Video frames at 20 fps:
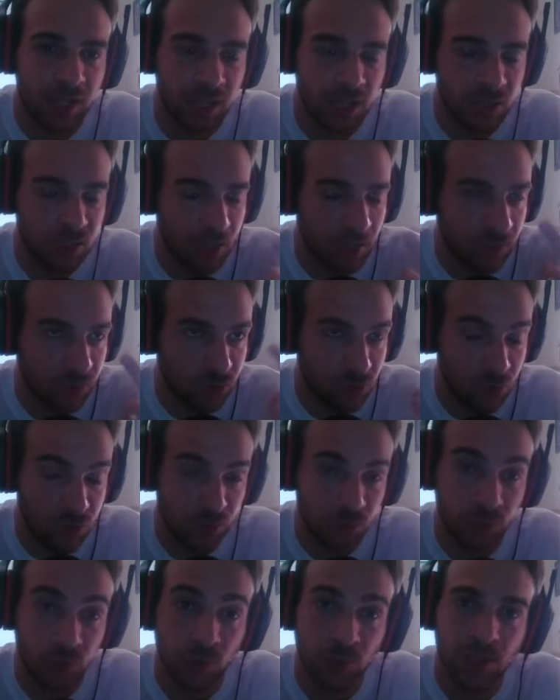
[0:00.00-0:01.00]
a
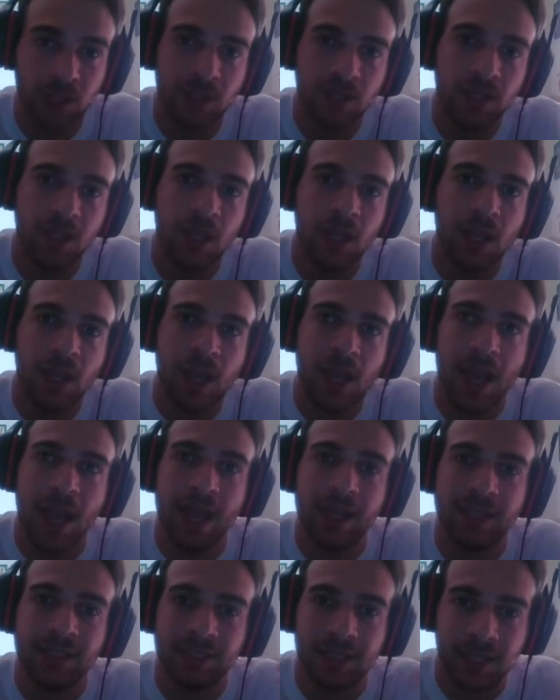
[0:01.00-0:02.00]
treasure token
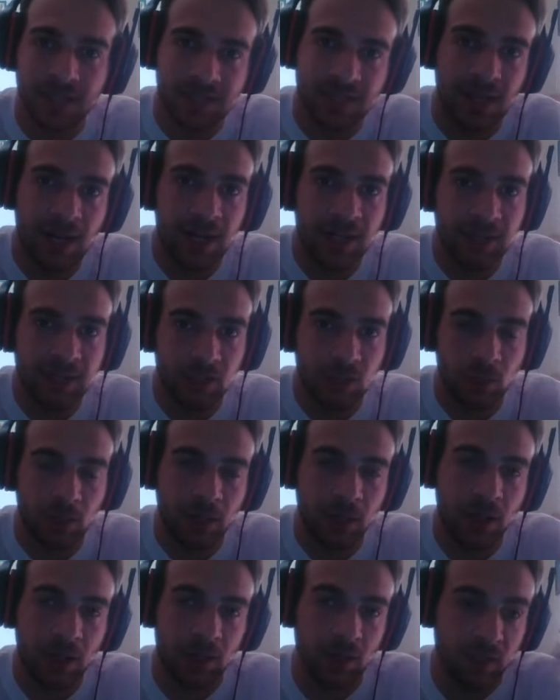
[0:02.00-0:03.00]
and exile the top
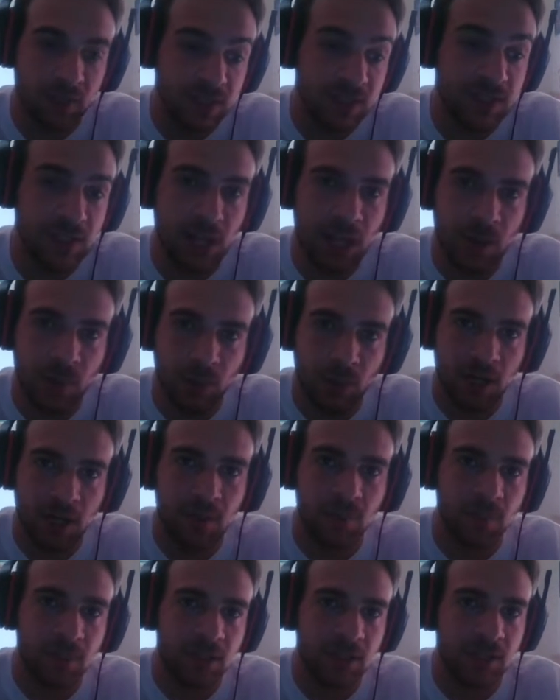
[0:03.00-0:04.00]
card of his library
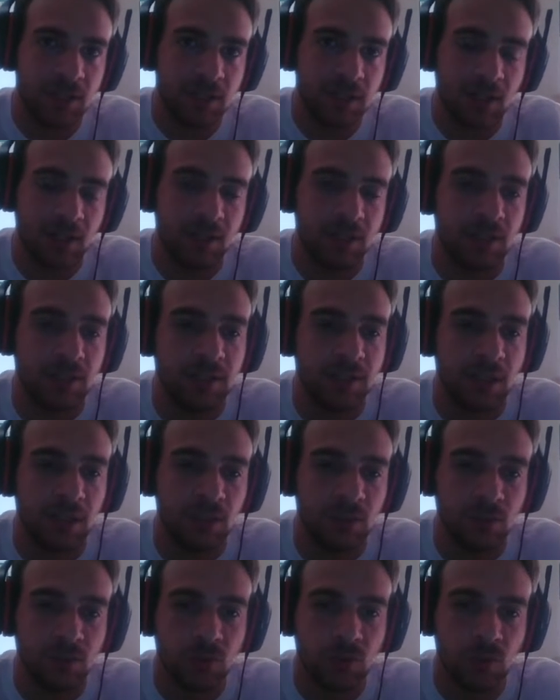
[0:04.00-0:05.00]
and play it until the
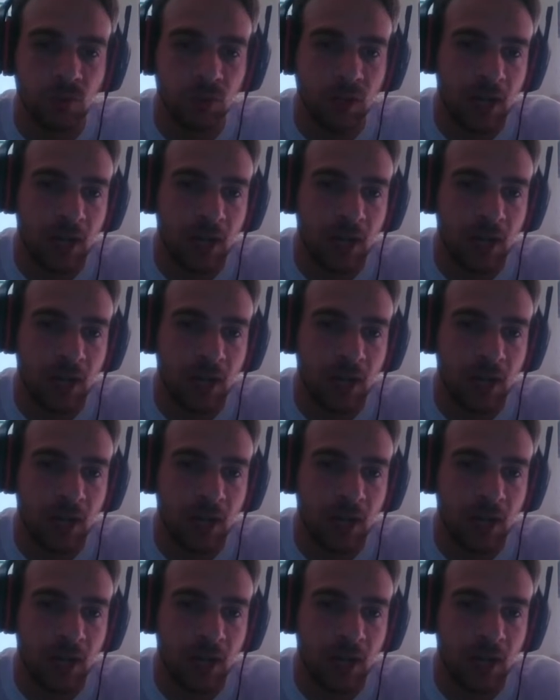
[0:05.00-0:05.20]
end of turn,